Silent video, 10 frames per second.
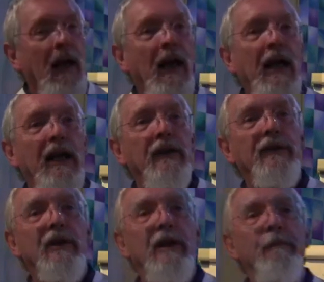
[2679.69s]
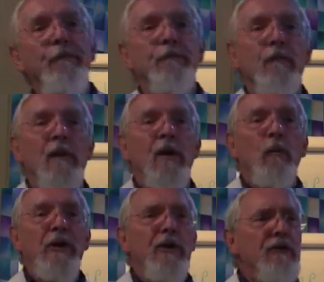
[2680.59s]
and
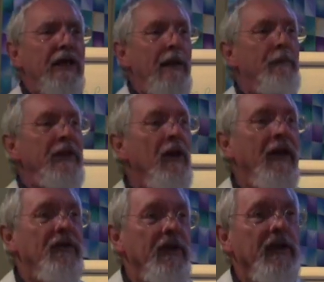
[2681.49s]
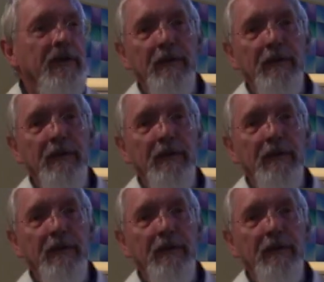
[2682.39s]
we'd usually get benighted.